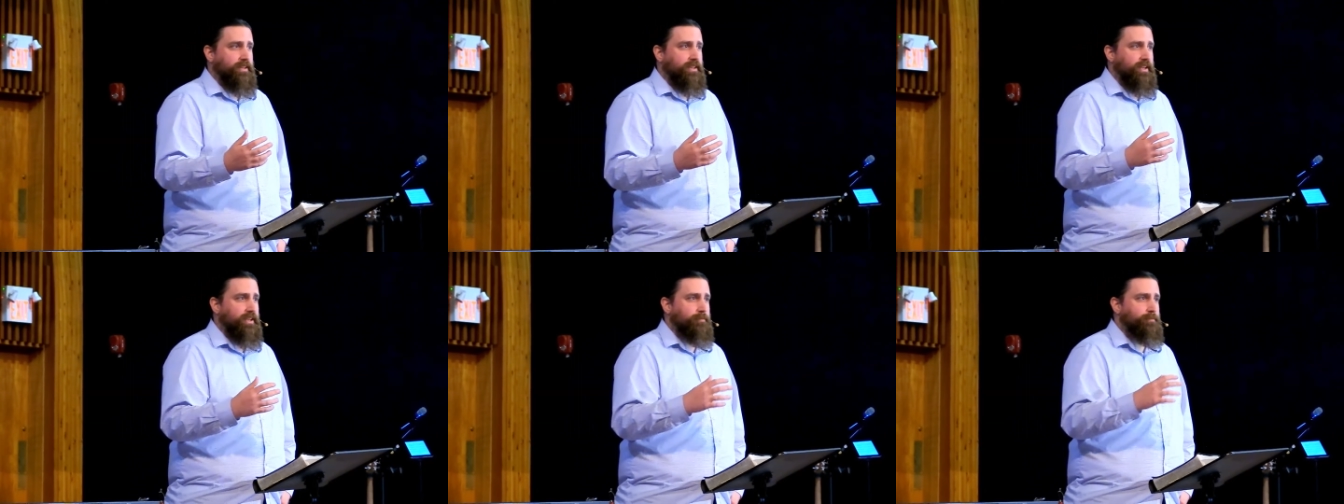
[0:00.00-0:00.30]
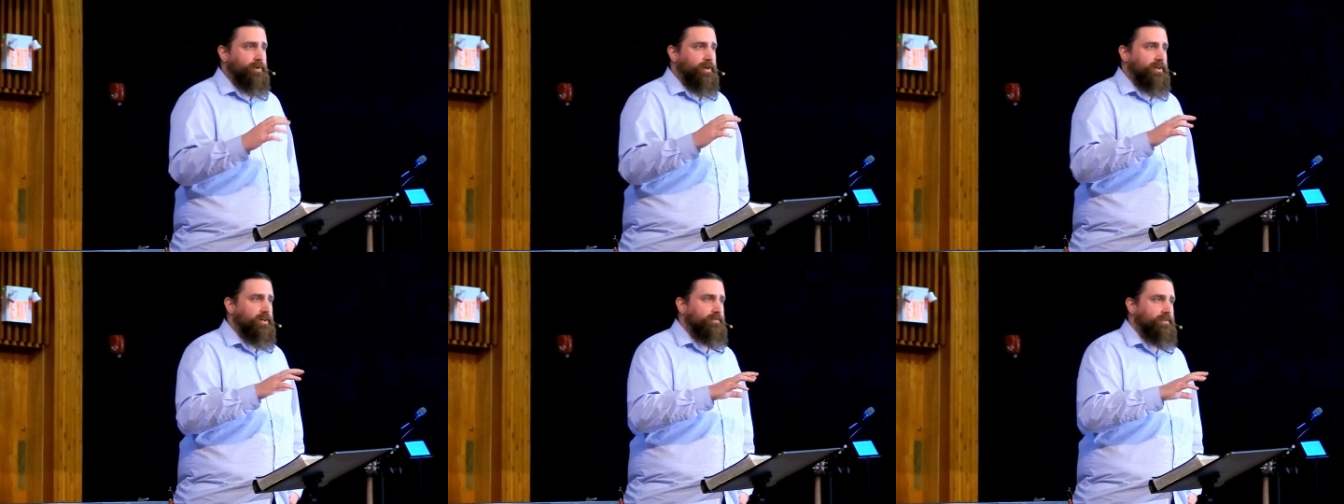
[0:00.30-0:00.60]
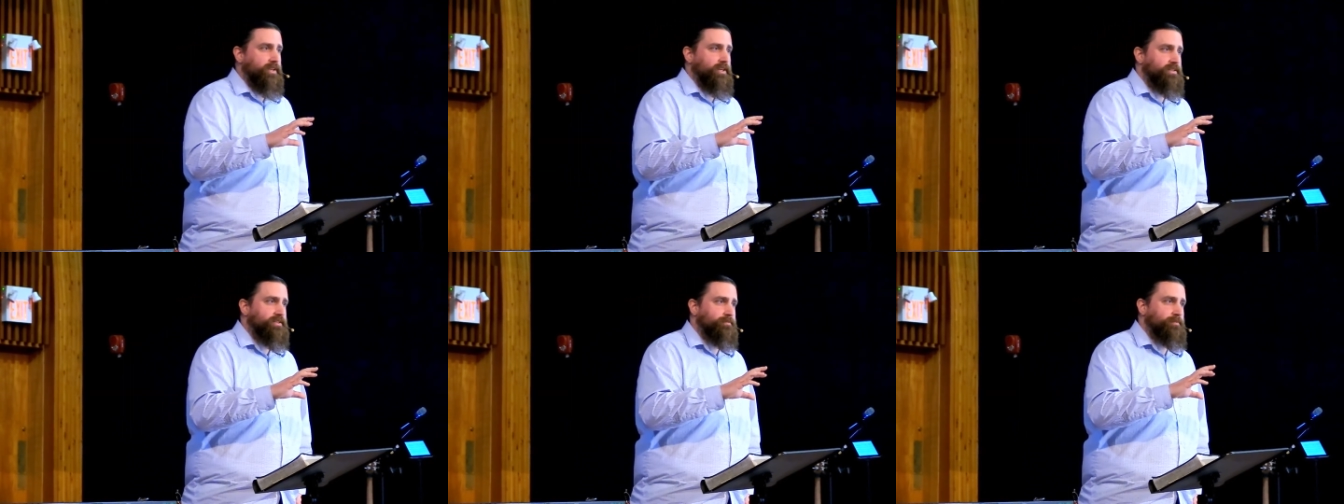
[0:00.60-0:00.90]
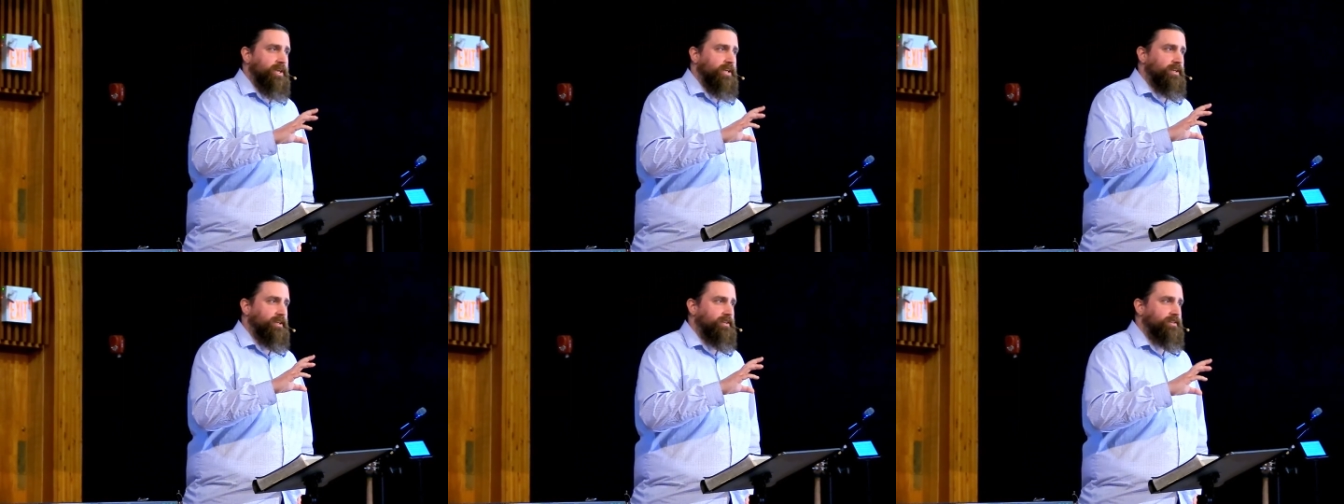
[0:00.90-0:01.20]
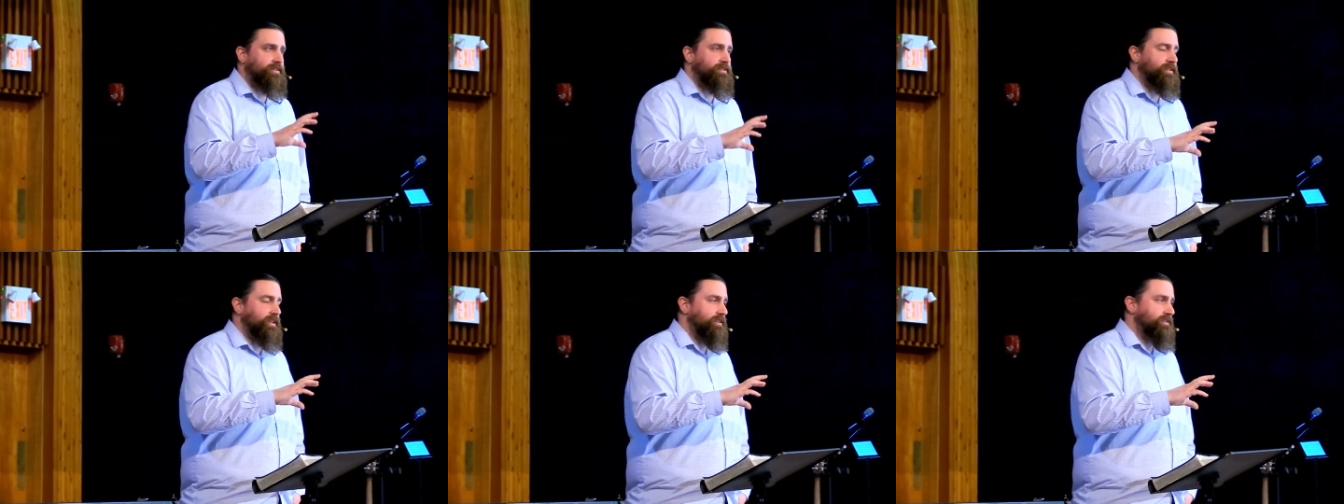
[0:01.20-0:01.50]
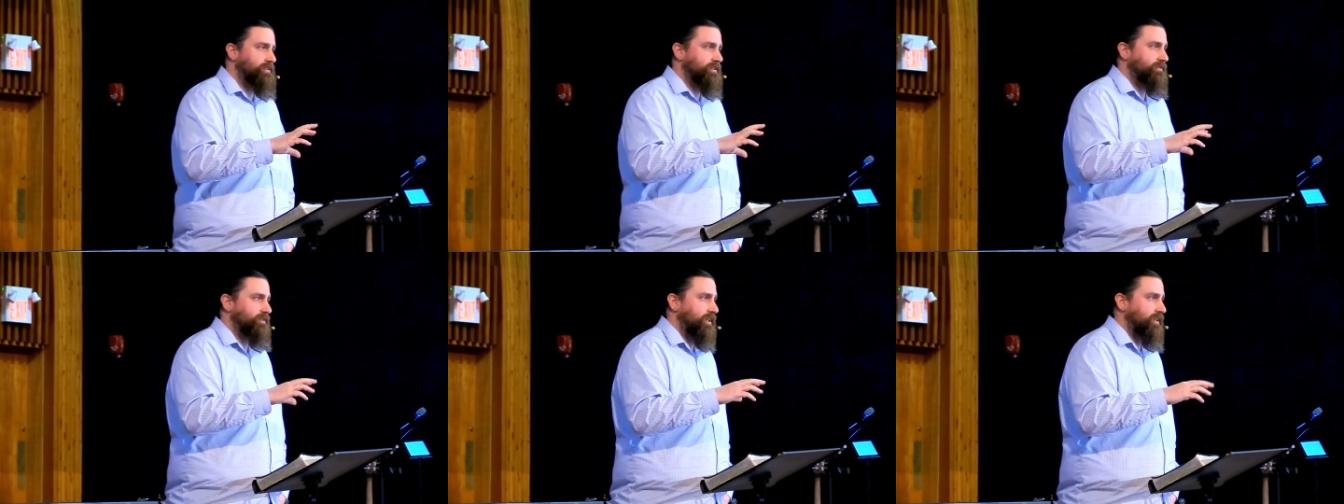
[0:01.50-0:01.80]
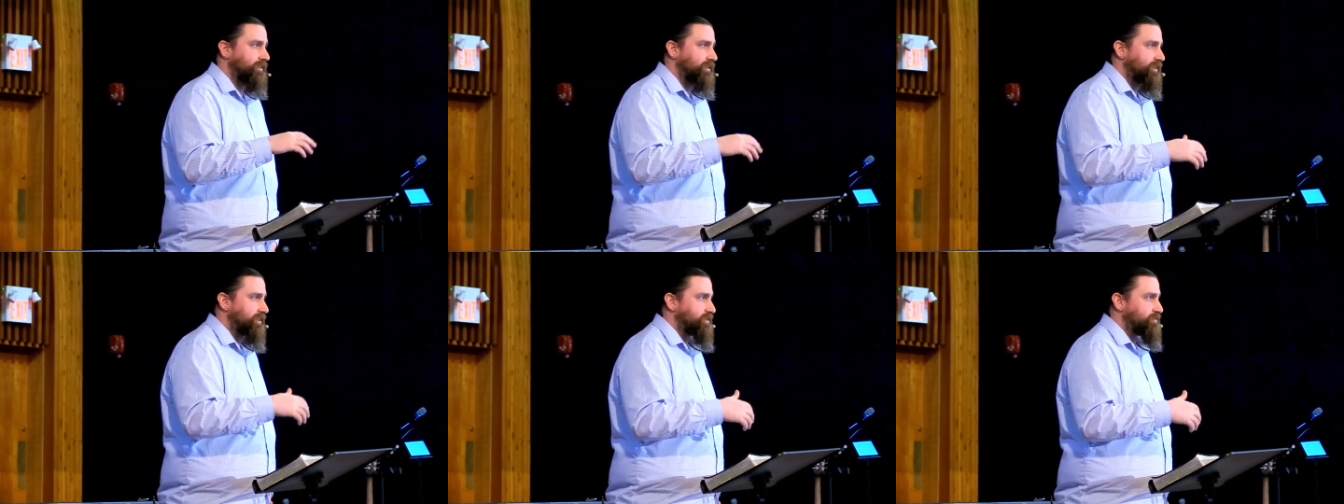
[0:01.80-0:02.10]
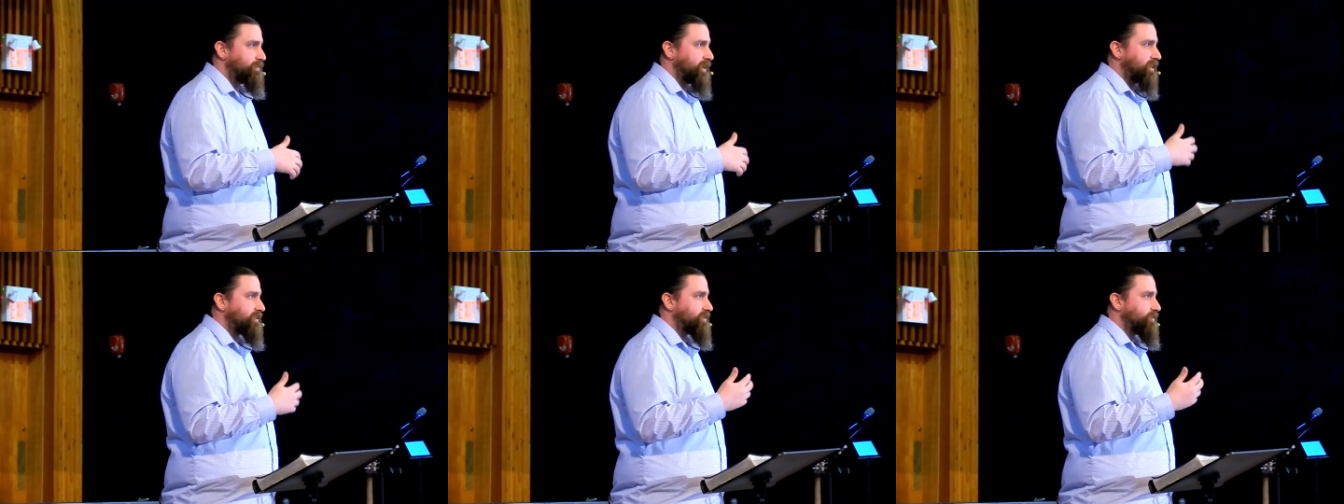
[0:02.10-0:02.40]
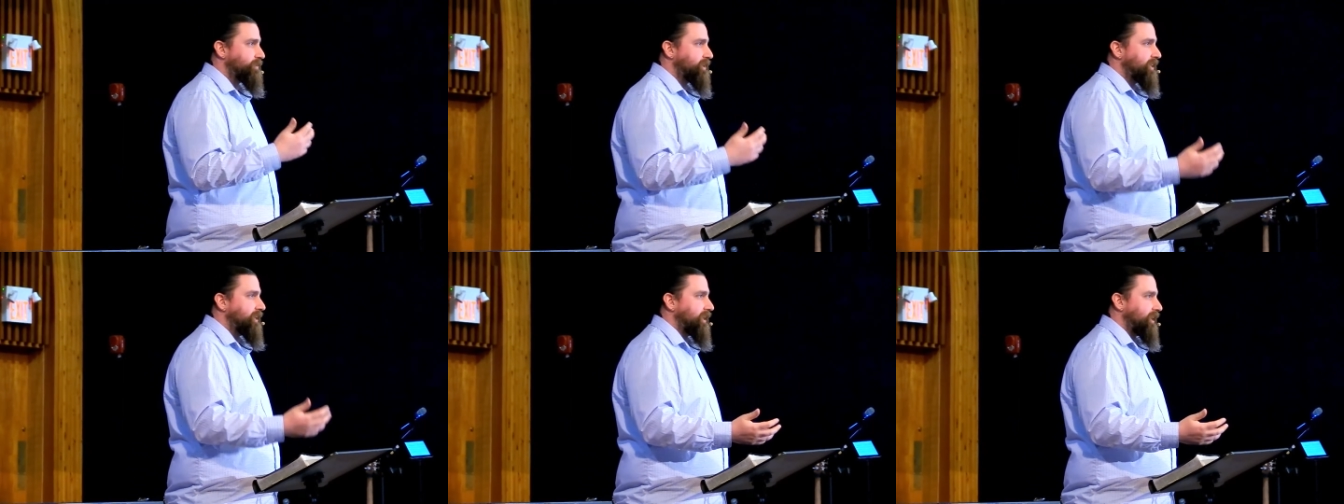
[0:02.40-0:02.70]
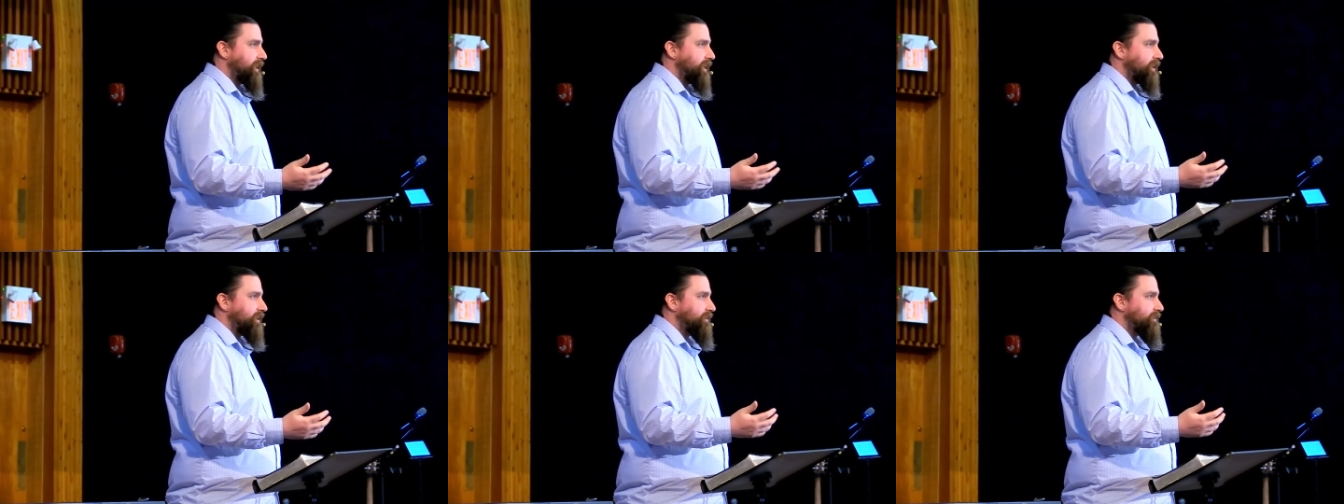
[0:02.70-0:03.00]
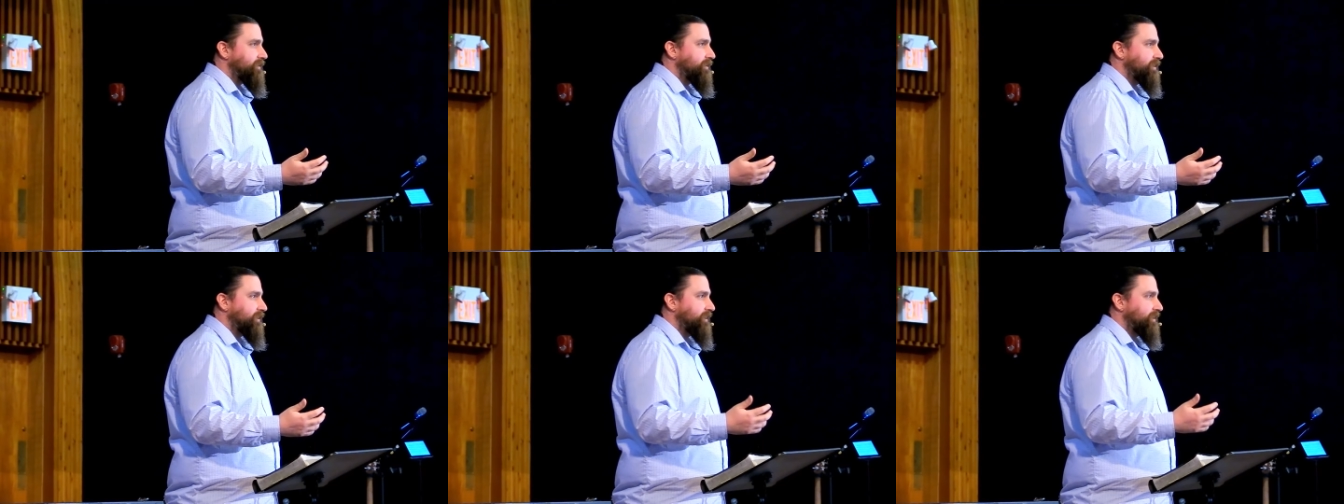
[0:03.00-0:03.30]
And part of it is making sense of it as best we can.